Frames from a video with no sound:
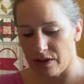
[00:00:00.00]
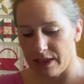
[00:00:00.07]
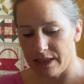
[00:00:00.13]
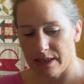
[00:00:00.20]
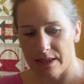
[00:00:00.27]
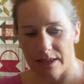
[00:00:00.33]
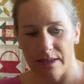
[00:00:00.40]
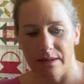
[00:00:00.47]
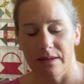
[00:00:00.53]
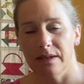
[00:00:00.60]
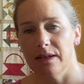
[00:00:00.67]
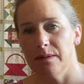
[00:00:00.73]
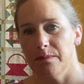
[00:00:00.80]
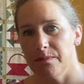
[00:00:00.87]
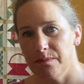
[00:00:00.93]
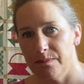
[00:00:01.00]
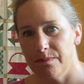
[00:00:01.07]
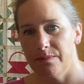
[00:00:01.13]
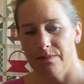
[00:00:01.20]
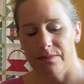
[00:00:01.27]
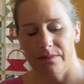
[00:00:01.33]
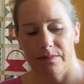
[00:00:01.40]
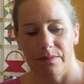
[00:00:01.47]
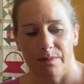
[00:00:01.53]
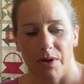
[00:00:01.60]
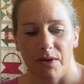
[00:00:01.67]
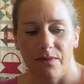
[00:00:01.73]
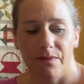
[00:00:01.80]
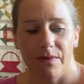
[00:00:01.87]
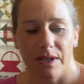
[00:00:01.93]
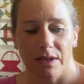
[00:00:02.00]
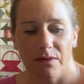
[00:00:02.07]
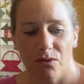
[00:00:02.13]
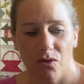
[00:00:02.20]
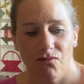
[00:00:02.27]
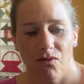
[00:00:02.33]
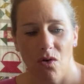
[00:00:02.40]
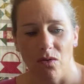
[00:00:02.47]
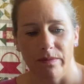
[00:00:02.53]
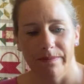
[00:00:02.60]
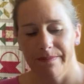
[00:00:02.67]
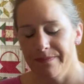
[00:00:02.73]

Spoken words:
it, apart from the fact I've gone wrong.